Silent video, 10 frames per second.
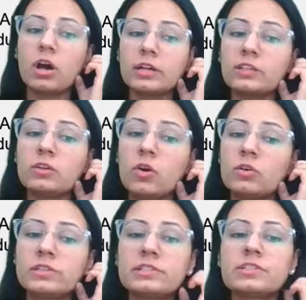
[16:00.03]
Other
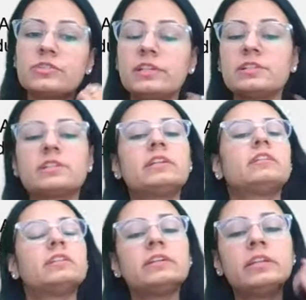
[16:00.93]
older strains
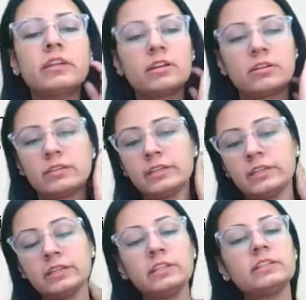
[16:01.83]
in the
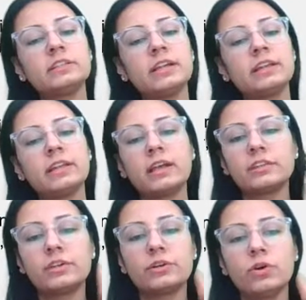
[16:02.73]
Netherlands
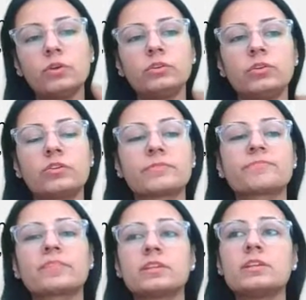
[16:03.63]
and the Hong Kong.
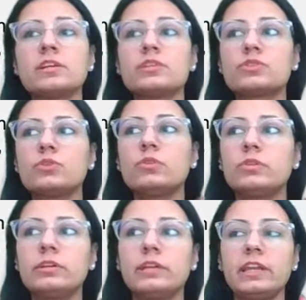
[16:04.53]

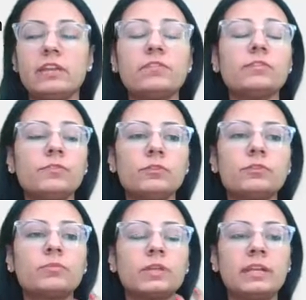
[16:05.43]
So avian flu
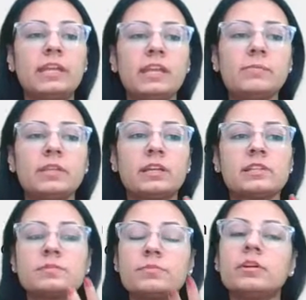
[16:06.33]
from the name, that
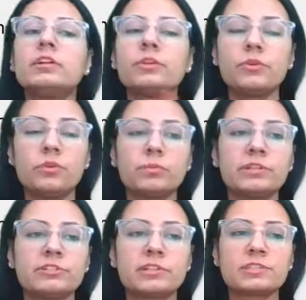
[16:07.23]
is bird to
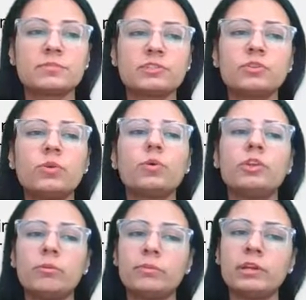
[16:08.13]
human transmission, no
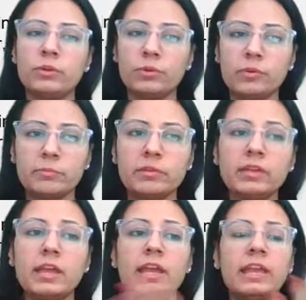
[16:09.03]
human to human.
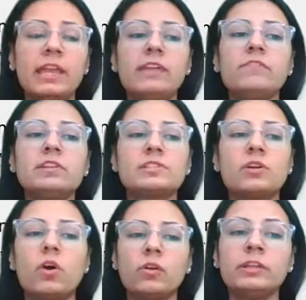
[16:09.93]
Avian is
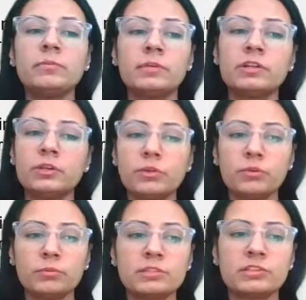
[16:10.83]
the only bird to
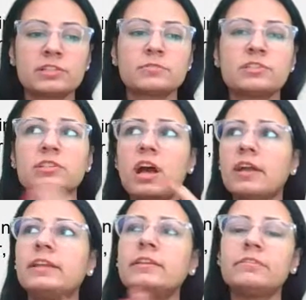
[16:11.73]
human transmission,
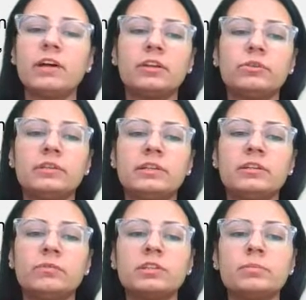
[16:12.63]
highly
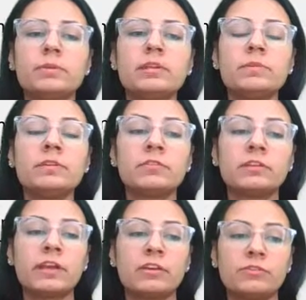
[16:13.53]
virulent with
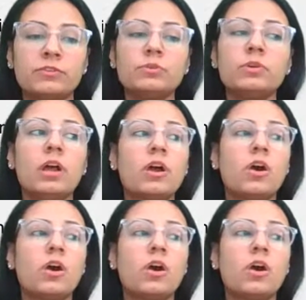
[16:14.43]
PB1F2.